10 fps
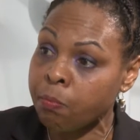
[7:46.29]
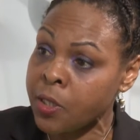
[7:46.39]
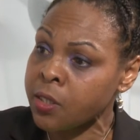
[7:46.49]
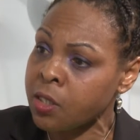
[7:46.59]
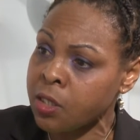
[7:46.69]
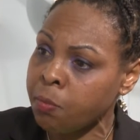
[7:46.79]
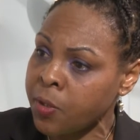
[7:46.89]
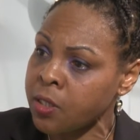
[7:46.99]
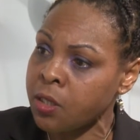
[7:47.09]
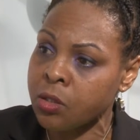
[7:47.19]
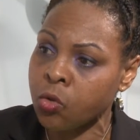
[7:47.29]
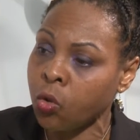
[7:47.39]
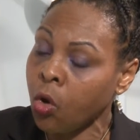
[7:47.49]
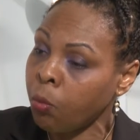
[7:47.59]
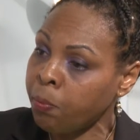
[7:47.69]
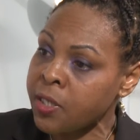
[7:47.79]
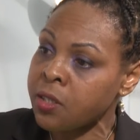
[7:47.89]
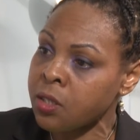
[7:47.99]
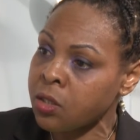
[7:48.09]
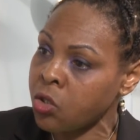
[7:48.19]
business to business or
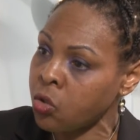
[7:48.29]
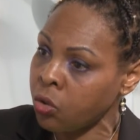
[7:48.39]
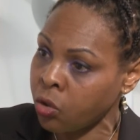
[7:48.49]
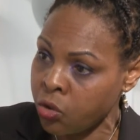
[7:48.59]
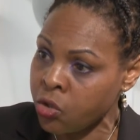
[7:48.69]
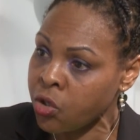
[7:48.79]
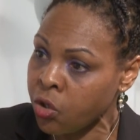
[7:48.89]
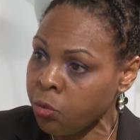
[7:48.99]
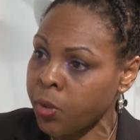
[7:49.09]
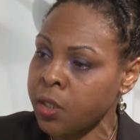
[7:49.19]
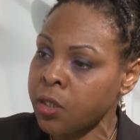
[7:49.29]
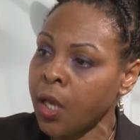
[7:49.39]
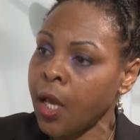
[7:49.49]
business to consumers,